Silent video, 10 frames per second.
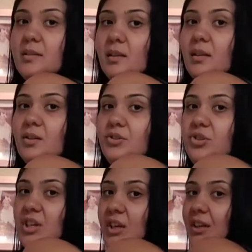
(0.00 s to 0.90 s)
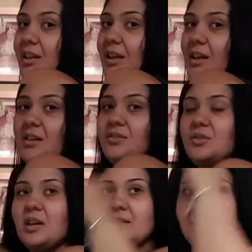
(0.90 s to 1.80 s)
it's a little cheeky, as
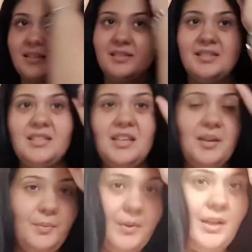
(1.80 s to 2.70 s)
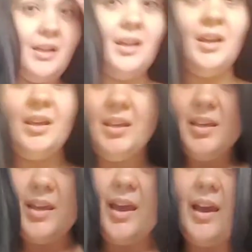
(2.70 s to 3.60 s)
you guys can see, but
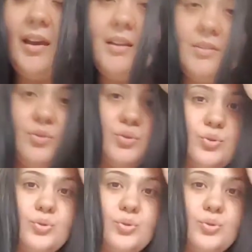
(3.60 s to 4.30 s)
yeah, it's